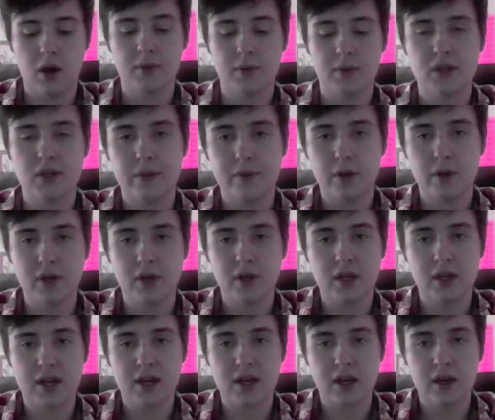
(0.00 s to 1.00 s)
Because they're probably
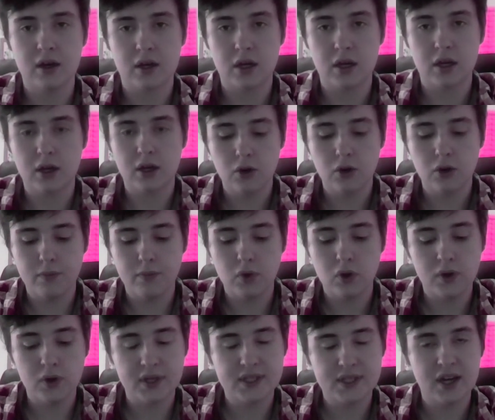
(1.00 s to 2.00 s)
in like a good
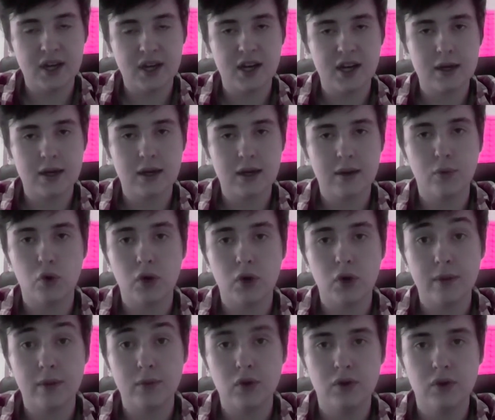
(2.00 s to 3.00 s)
mood, a
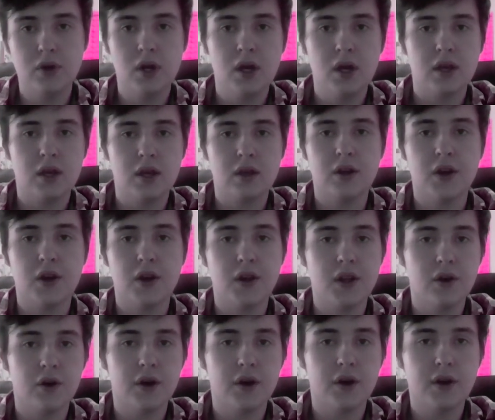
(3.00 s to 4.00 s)
morning mood.
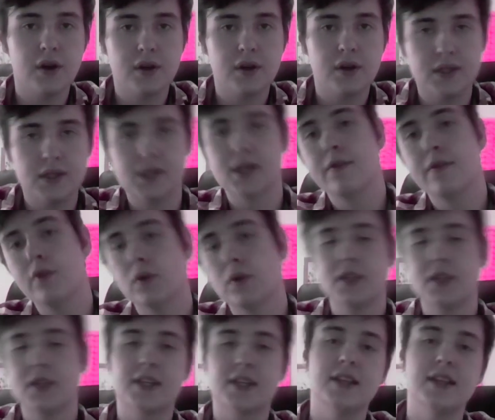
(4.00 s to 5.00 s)
They're not sick of all
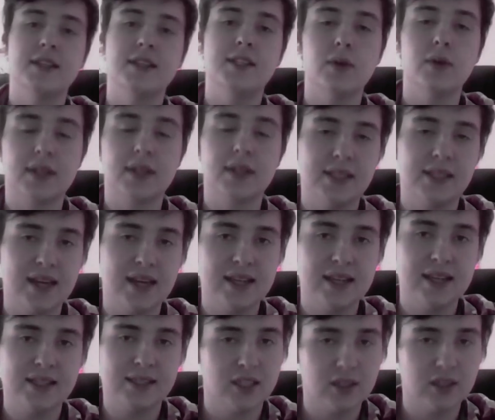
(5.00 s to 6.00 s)
these kids doing these
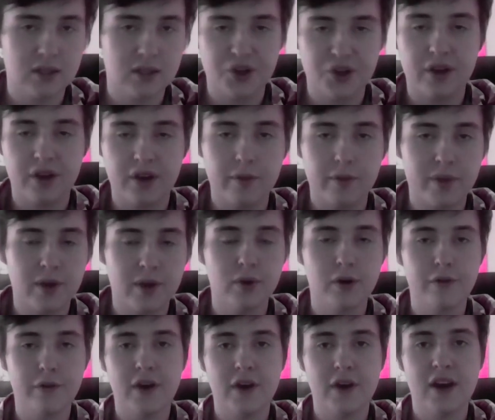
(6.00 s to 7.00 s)
tests and just looking for people
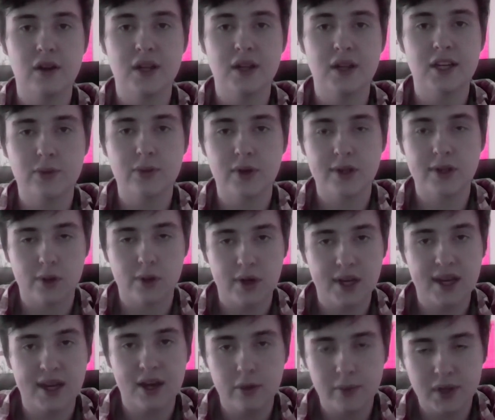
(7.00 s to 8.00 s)
to fail. They just want to sort of
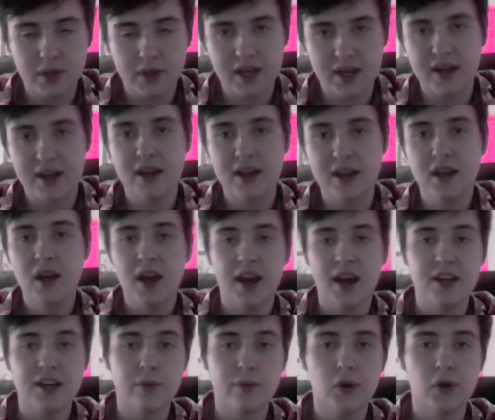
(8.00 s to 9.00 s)
get on with their day,
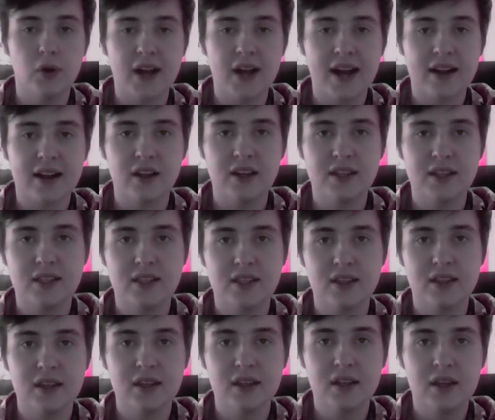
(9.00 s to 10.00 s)
and you're more likely
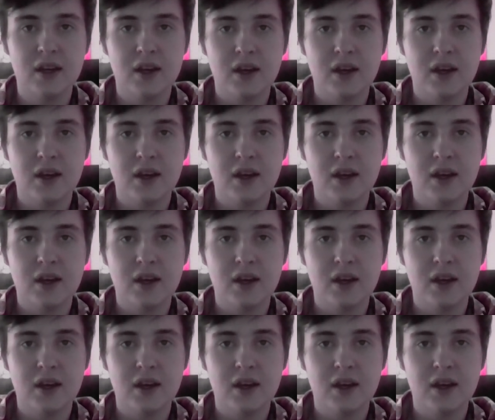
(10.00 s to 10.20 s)
to